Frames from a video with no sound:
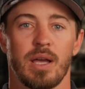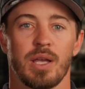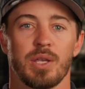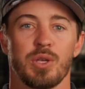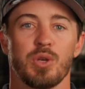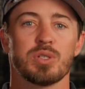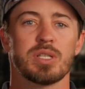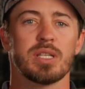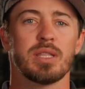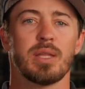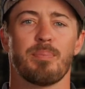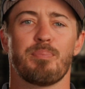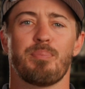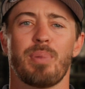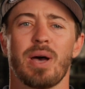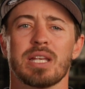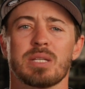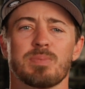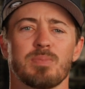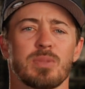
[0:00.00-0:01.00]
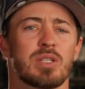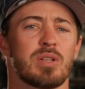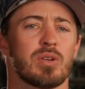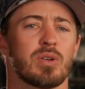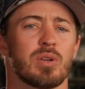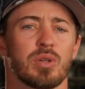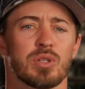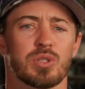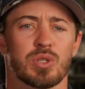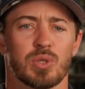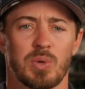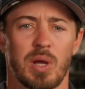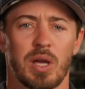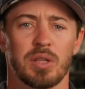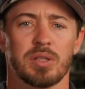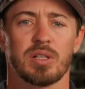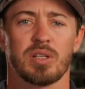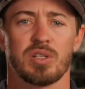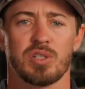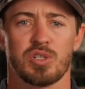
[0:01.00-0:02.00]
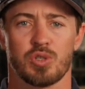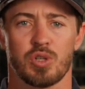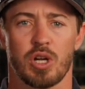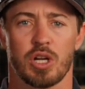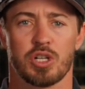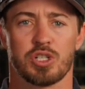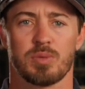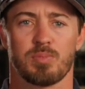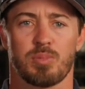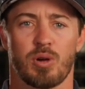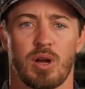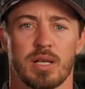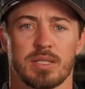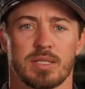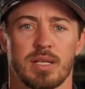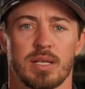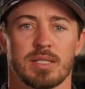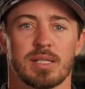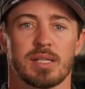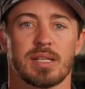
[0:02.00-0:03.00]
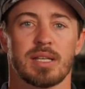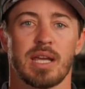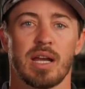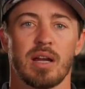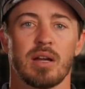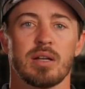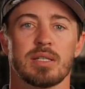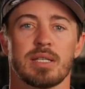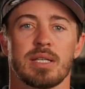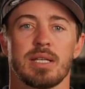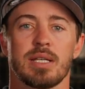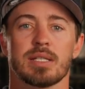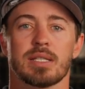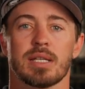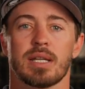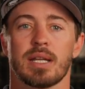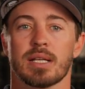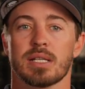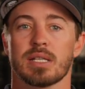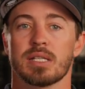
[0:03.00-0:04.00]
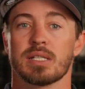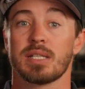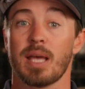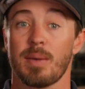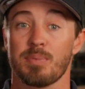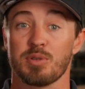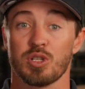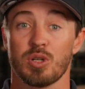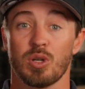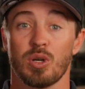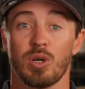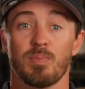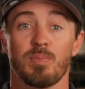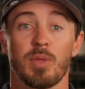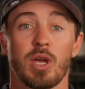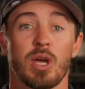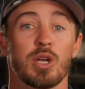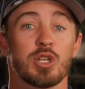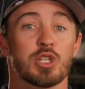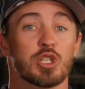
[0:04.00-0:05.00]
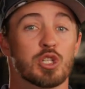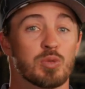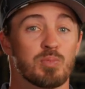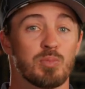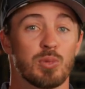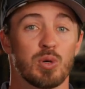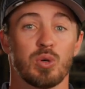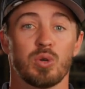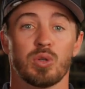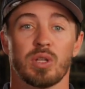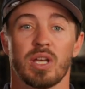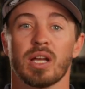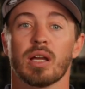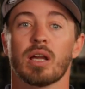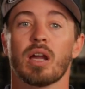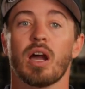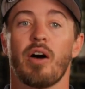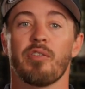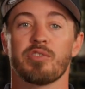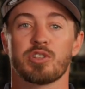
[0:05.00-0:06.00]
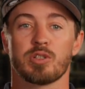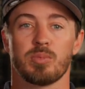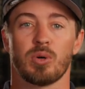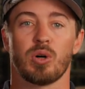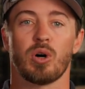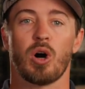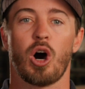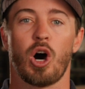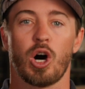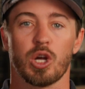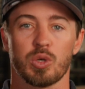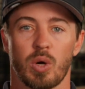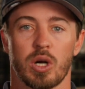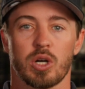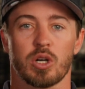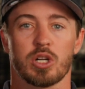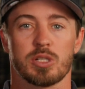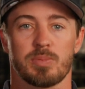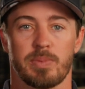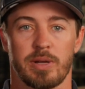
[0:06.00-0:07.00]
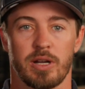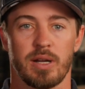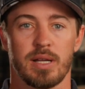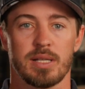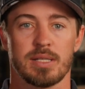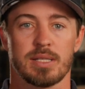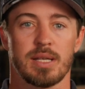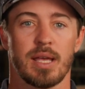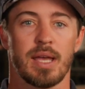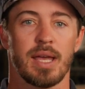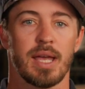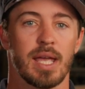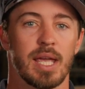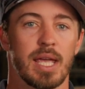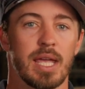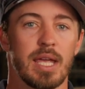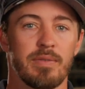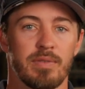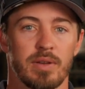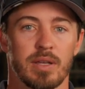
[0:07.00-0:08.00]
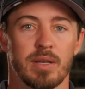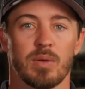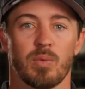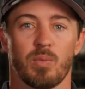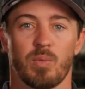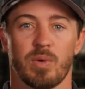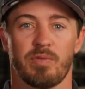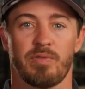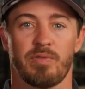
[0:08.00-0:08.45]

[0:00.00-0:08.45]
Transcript: Using the best materials throughout the construction process guarantees an exceptional, smooth, and comfortable on-water experience, even when